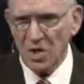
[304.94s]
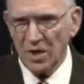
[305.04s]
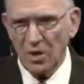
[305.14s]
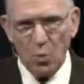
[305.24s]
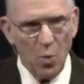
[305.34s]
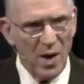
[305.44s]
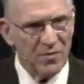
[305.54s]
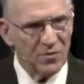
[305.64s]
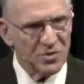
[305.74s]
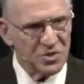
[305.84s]
a little
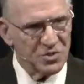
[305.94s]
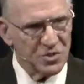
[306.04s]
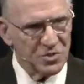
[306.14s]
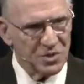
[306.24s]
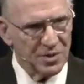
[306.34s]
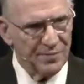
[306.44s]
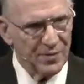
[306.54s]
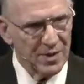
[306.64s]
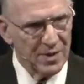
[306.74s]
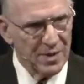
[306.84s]
one-verse insertion.
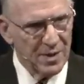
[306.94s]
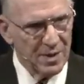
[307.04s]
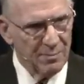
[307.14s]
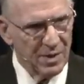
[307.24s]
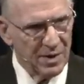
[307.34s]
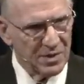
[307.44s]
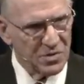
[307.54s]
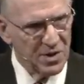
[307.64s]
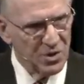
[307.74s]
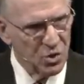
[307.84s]
But it's
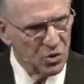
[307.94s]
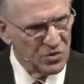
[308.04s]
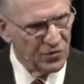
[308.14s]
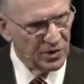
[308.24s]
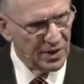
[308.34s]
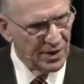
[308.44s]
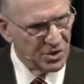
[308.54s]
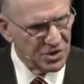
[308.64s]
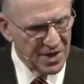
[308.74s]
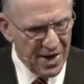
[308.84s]
useful to
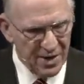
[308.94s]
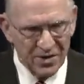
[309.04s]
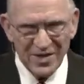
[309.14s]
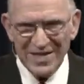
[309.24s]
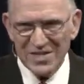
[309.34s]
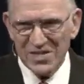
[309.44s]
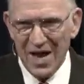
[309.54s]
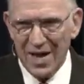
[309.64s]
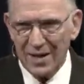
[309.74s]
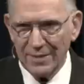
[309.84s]
understand the
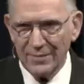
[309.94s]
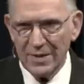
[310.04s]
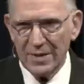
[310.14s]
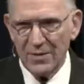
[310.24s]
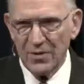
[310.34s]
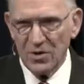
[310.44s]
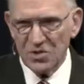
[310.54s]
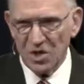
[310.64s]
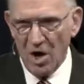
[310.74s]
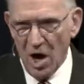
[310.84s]
design. There
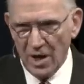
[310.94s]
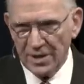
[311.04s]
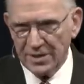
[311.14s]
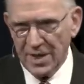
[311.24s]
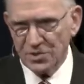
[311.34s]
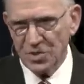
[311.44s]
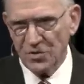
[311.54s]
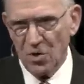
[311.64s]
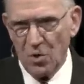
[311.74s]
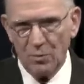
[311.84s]
is an architecture to
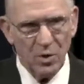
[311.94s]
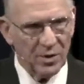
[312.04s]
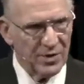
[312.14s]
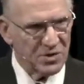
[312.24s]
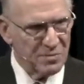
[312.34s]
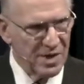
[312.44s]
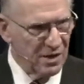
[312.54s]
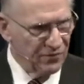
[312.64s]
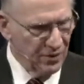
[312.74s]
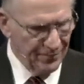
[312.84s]
the whole book that's
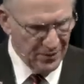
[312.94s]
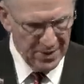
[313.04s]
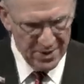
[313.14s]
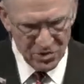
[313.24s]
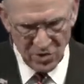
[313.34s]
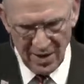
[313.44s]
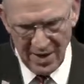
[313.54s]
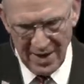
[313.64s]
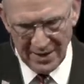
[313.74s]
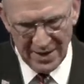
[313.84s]
meaningful. So I
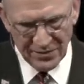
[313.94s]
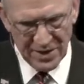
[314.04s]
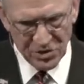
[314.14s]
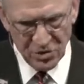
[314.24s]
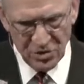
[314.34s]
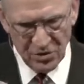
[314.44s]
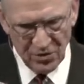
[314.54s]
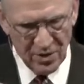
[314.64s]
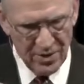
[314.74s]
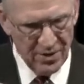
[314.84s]
highlight that to you
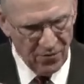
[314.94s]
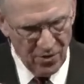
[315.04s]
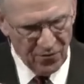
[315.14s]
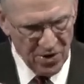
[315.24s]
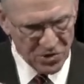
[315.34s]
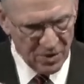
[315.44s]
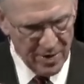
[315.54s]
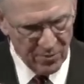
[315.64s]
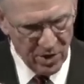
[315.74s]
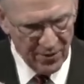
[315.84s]
to refresh your
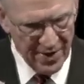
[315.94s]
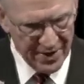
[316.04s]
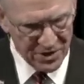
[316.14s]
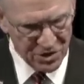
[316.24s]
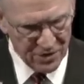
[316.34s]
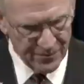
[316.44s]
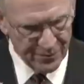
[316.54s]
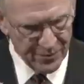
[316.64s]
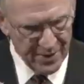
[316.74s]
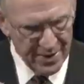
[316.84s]
memory on that issue.
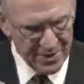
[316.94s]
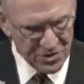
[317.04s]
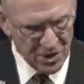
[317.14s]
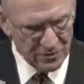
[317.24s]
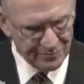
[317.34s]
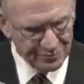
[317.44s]
So,